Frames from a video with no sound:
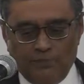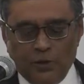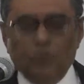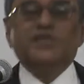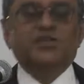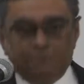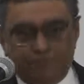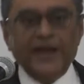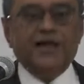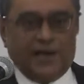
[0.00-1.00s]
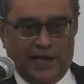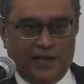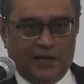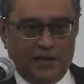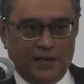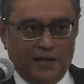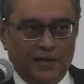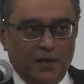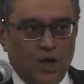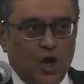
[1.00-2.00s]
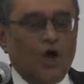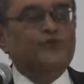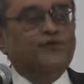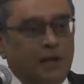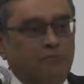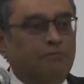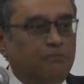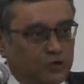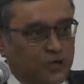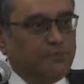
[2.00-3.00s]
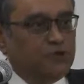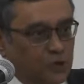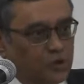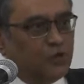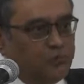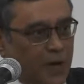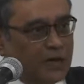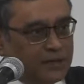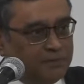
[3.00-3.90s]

with a sprinkling of some Muslims who took part.